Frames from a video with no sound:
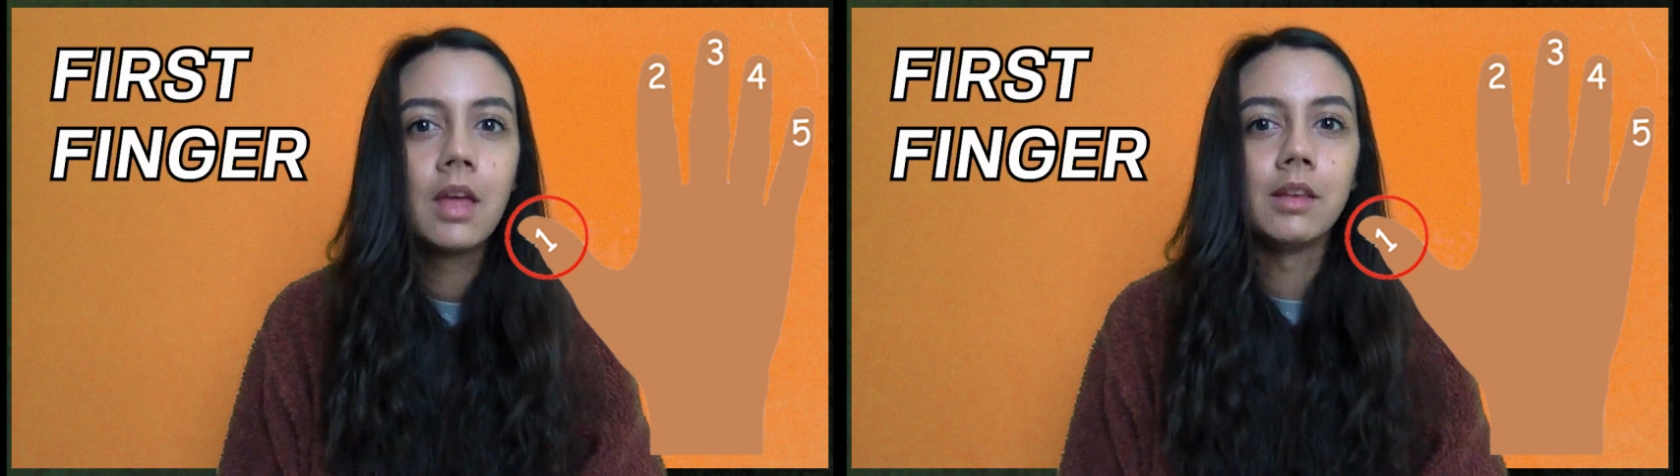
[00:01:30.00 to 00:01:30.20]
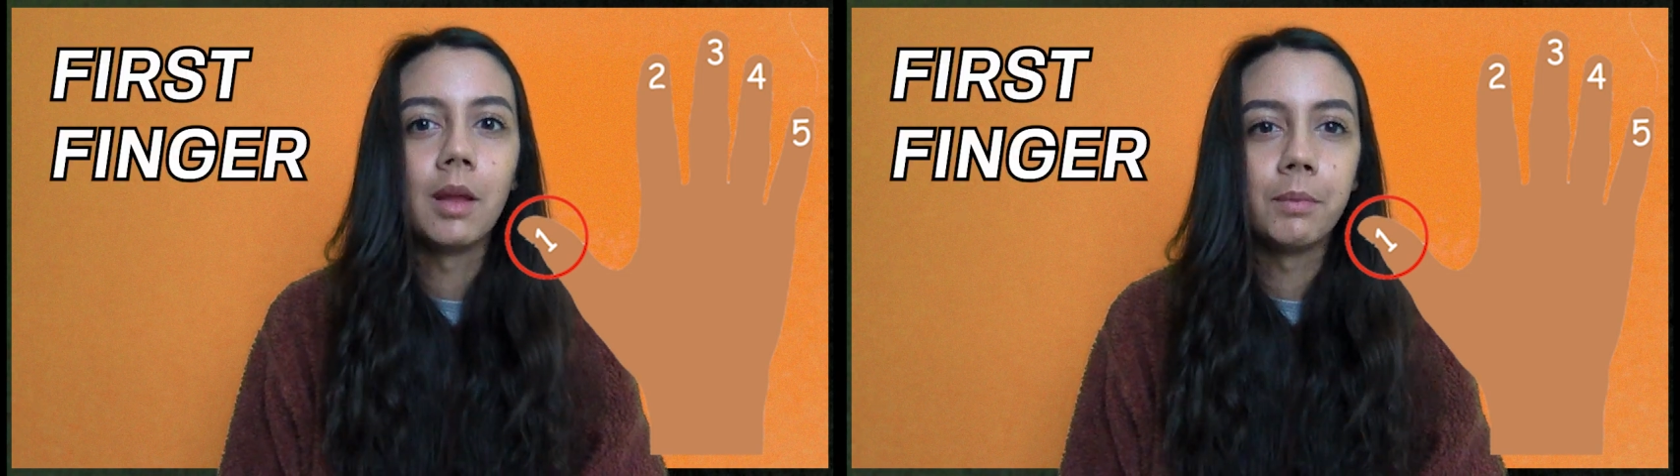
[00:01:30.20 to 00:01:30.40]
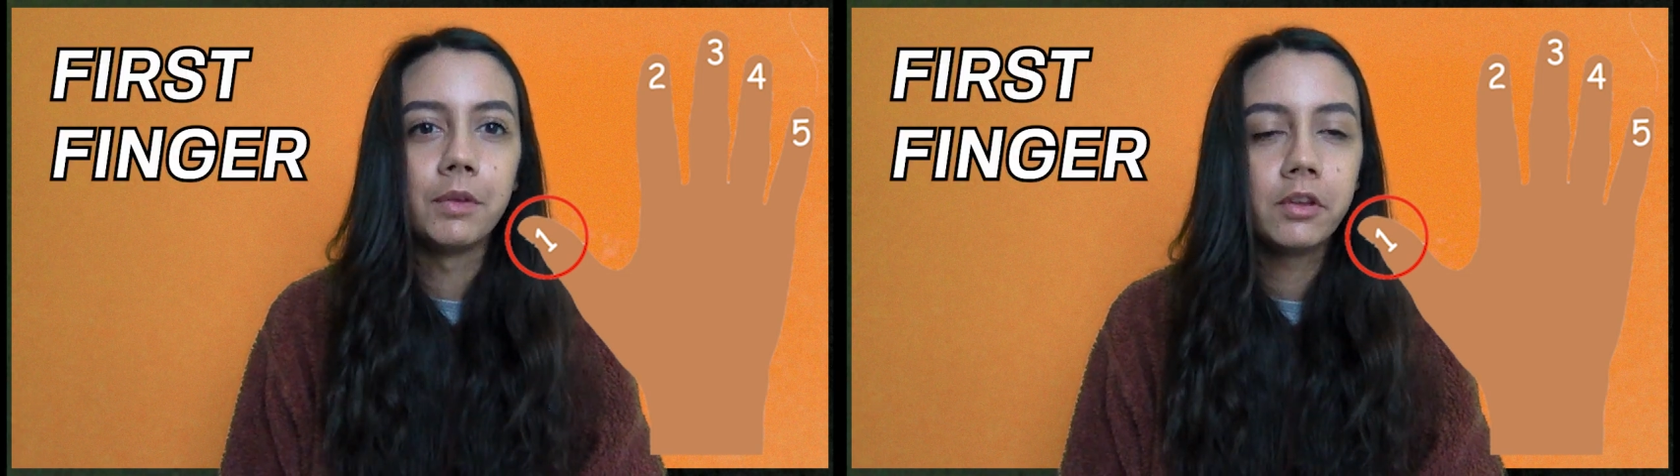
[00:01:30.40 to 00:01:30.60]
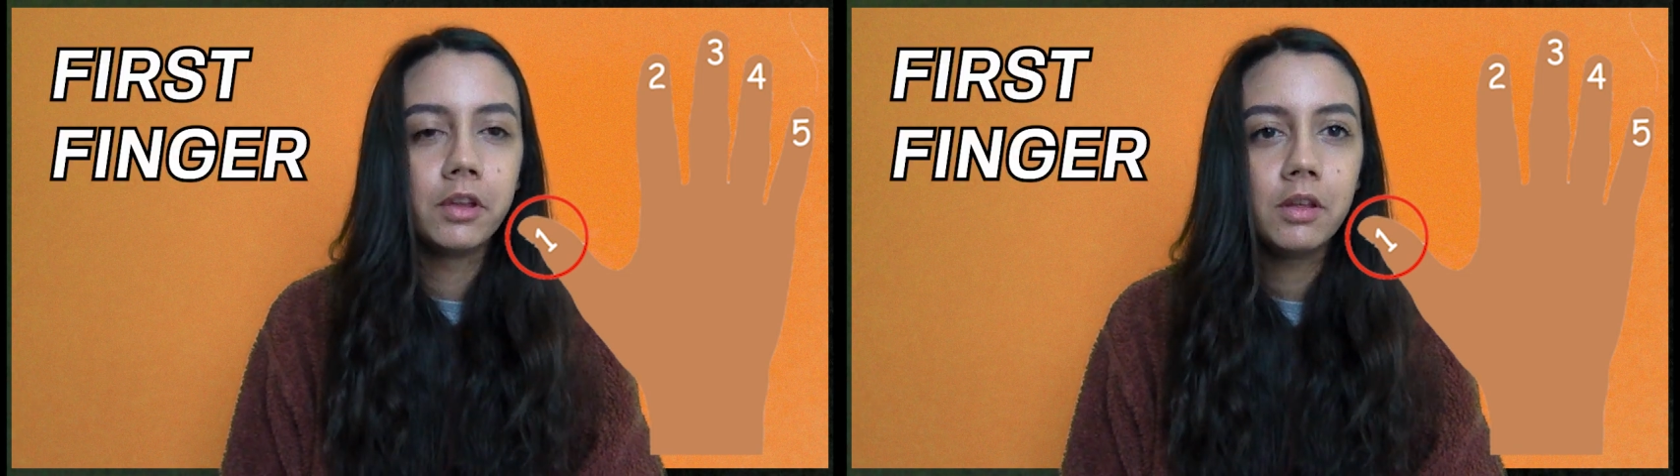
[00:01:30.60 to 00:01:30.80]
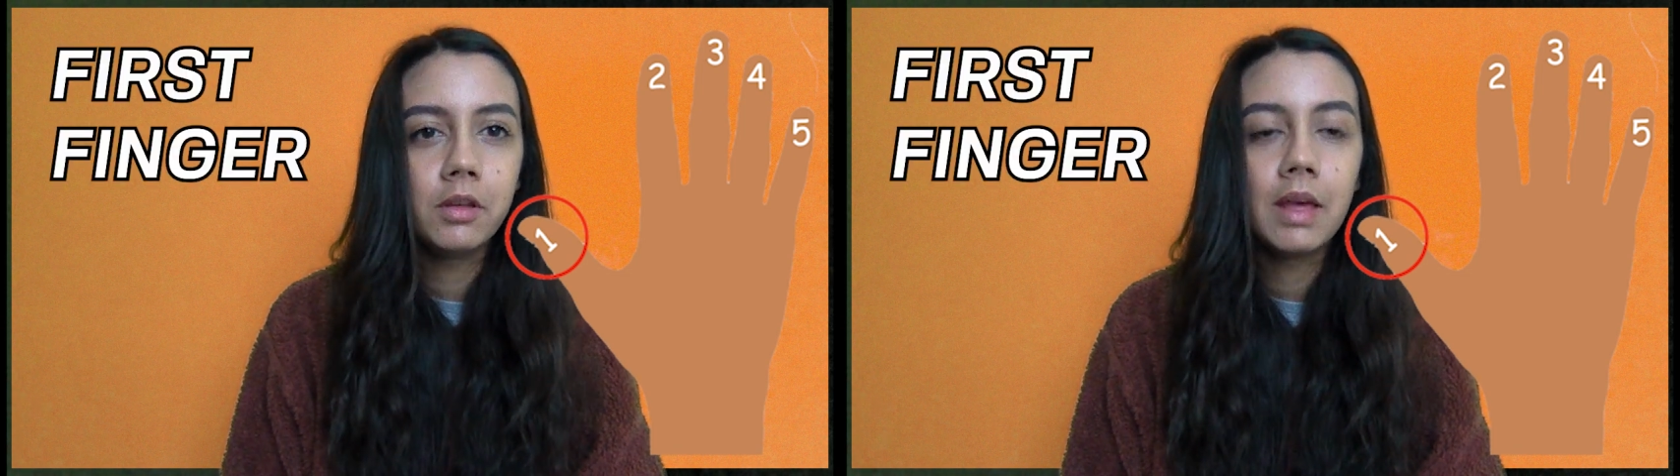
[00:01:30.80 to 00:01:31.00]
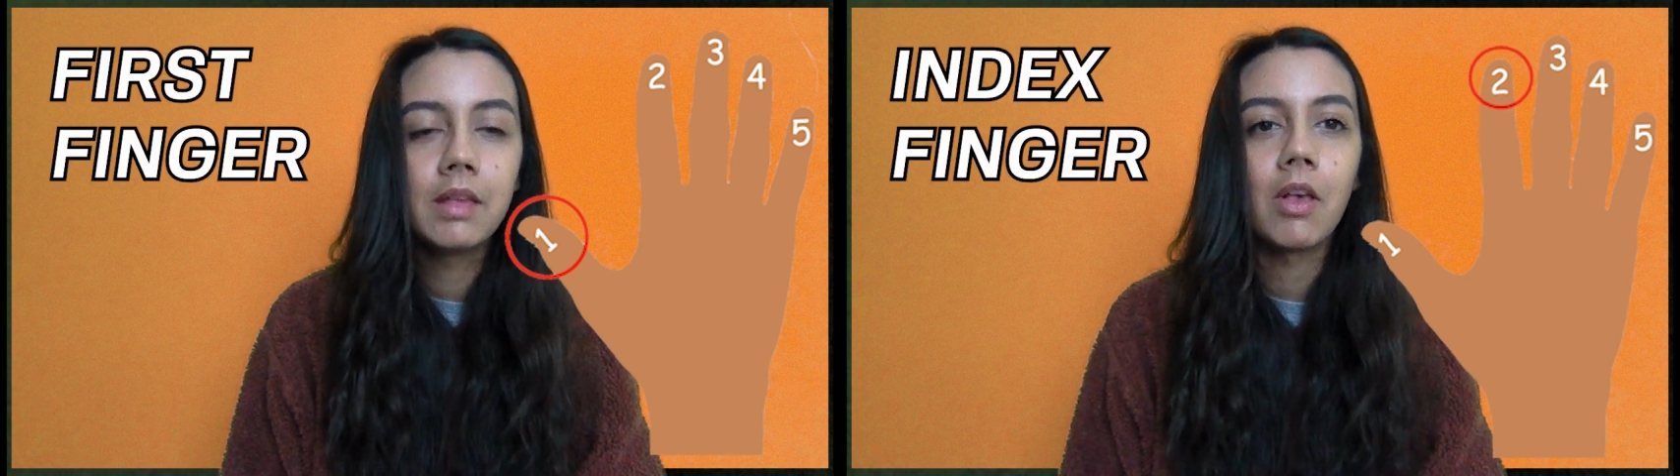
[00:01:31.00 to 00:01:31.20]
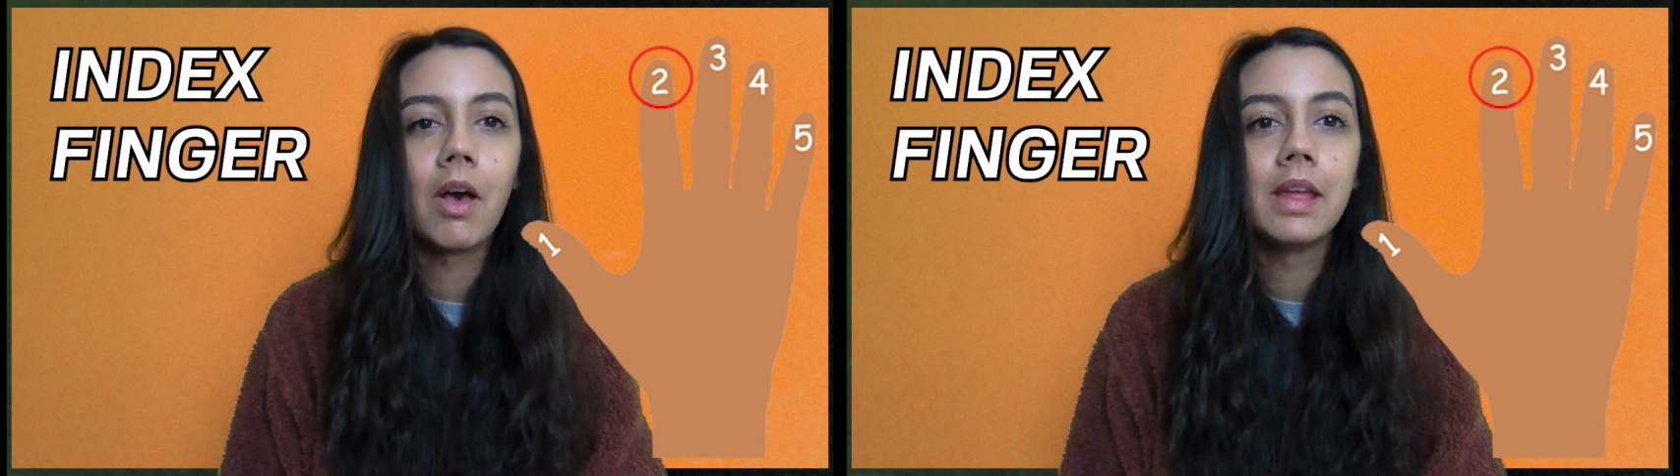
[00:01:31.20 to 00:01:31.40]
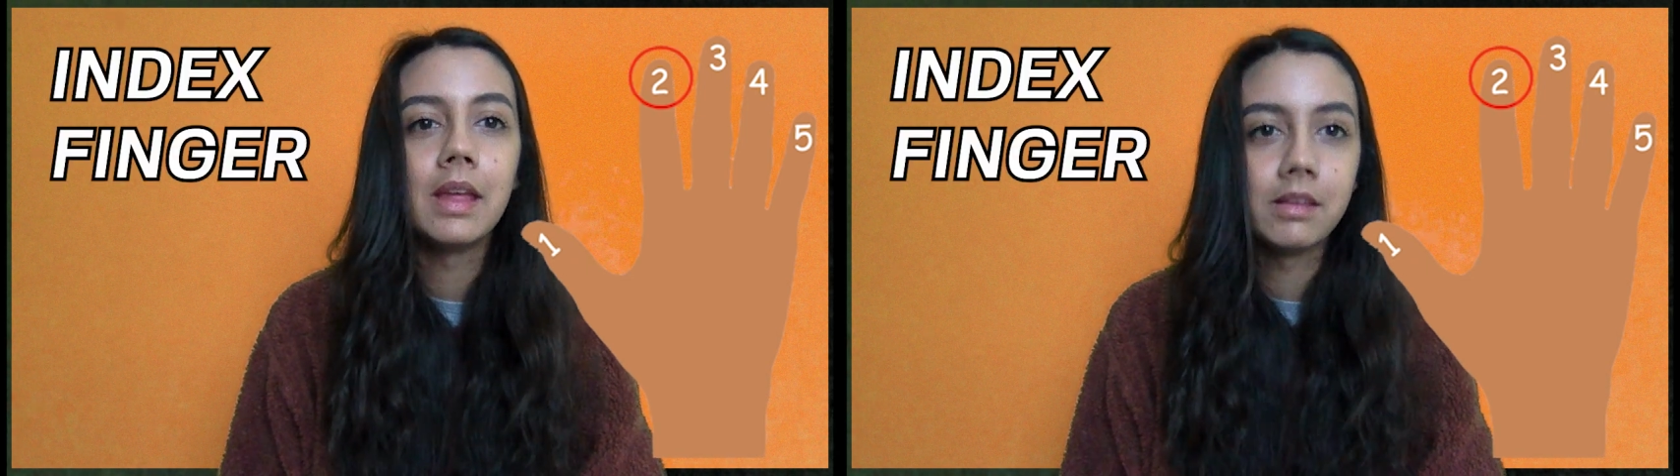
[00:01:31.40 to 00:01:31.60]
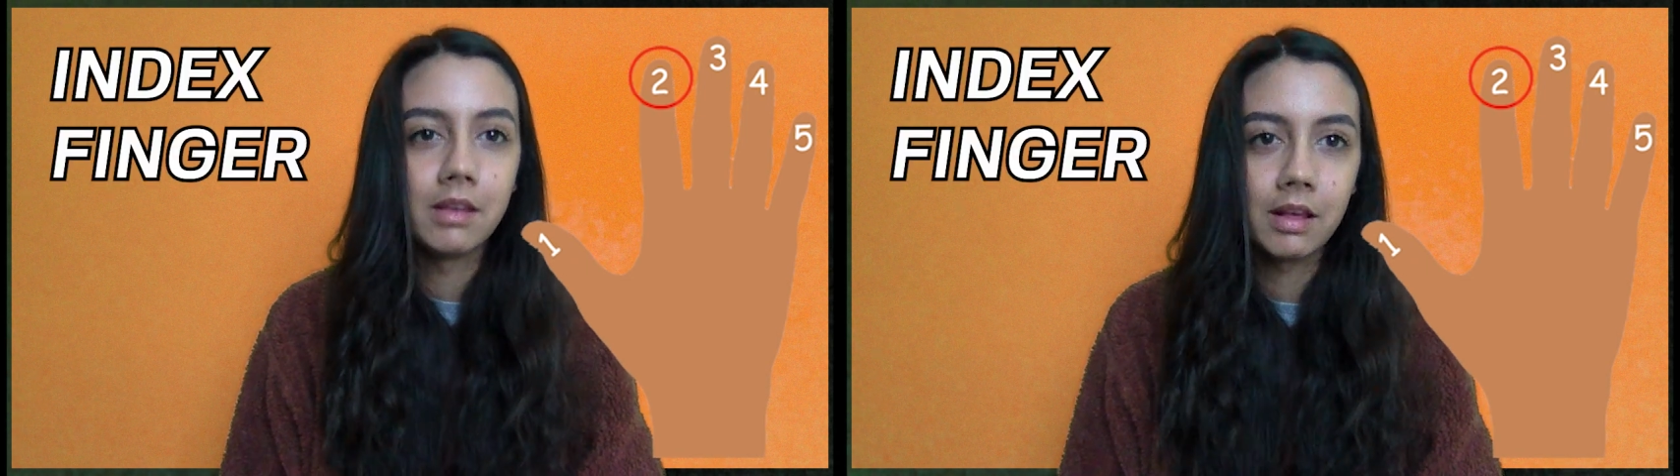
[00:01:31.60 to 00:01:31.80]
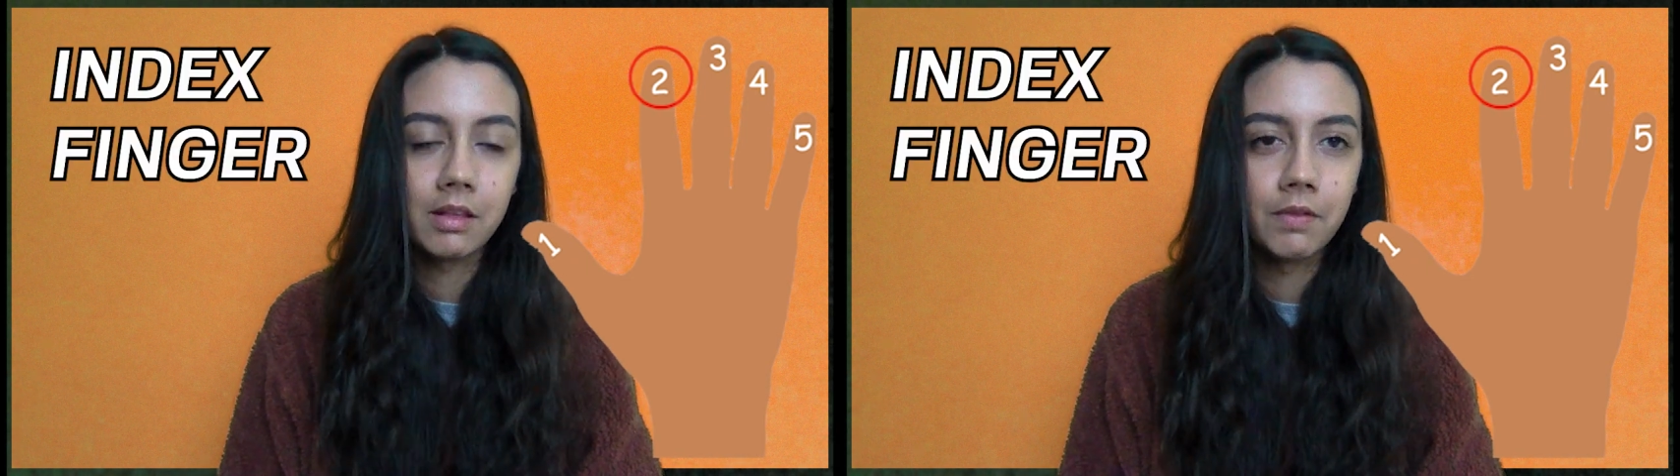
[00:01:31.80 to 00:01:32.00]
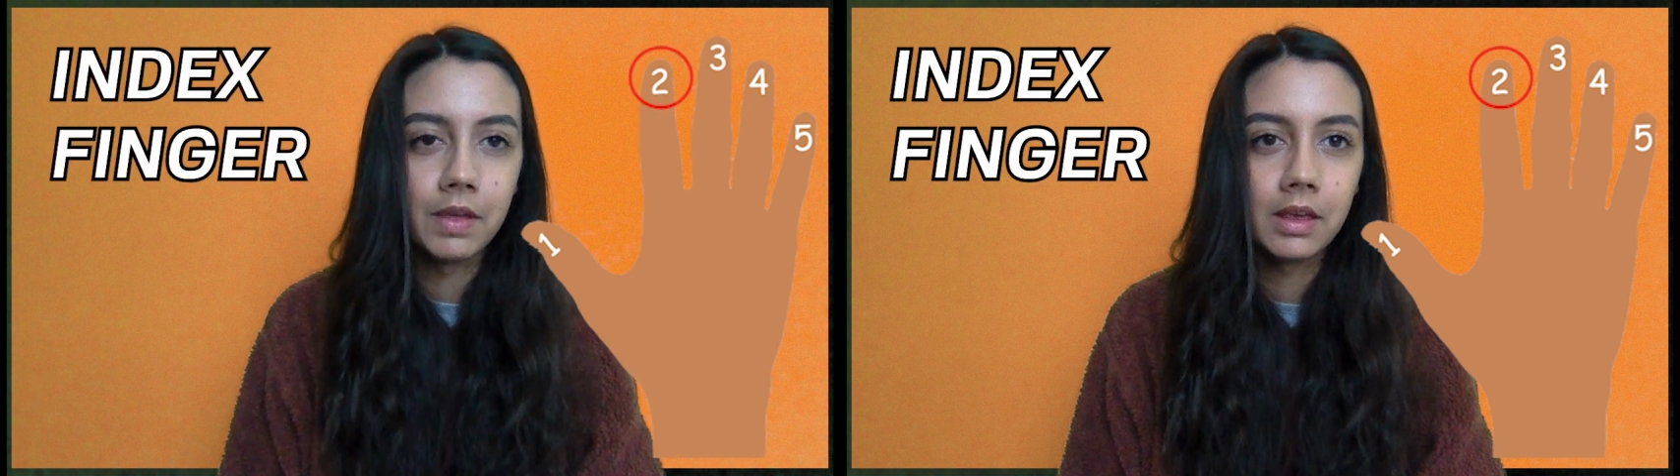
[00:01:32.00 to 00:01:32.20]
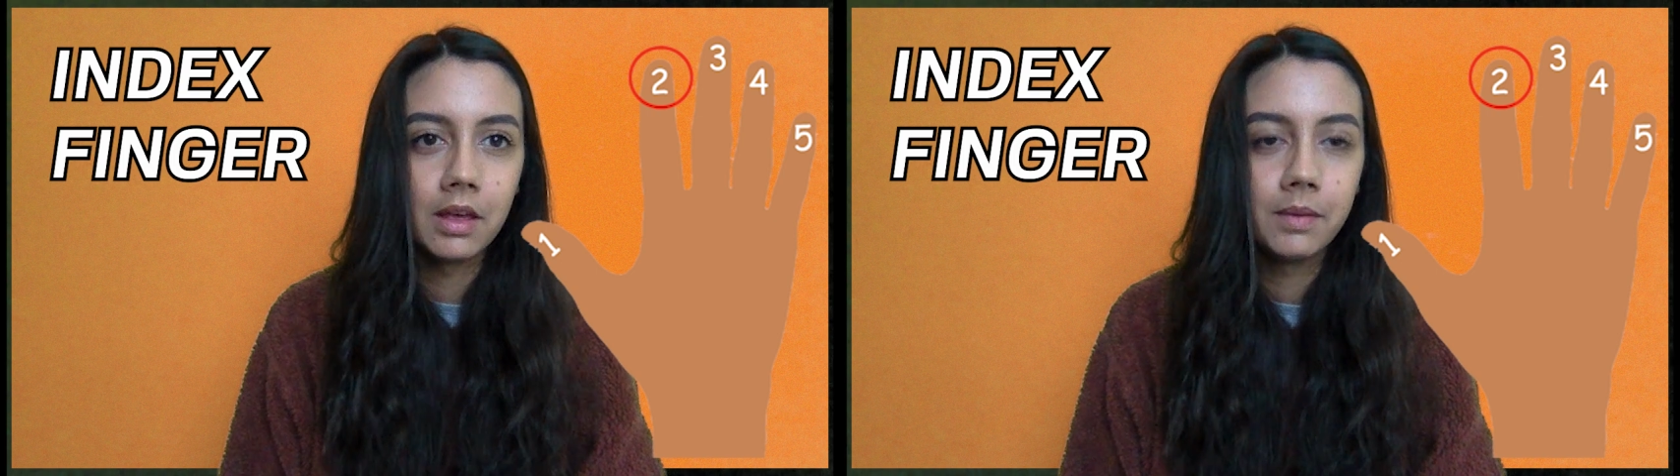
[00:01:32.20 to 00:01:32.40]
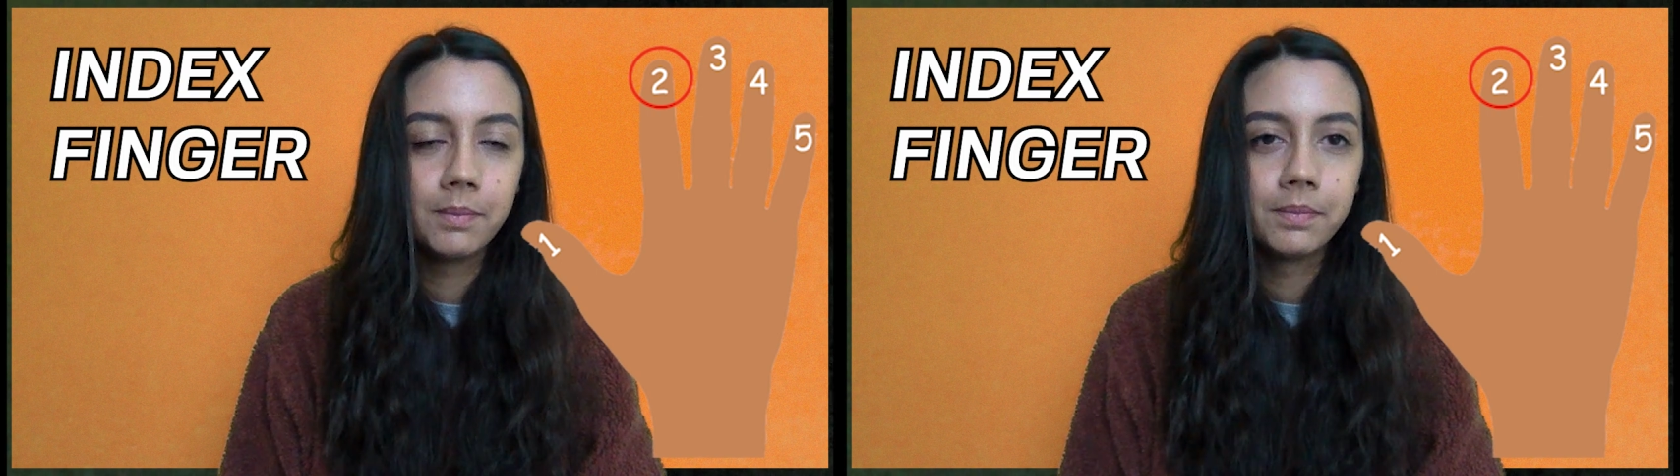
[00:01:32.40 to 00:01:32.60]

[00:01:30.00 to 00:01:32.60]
Number 2 is our index finger,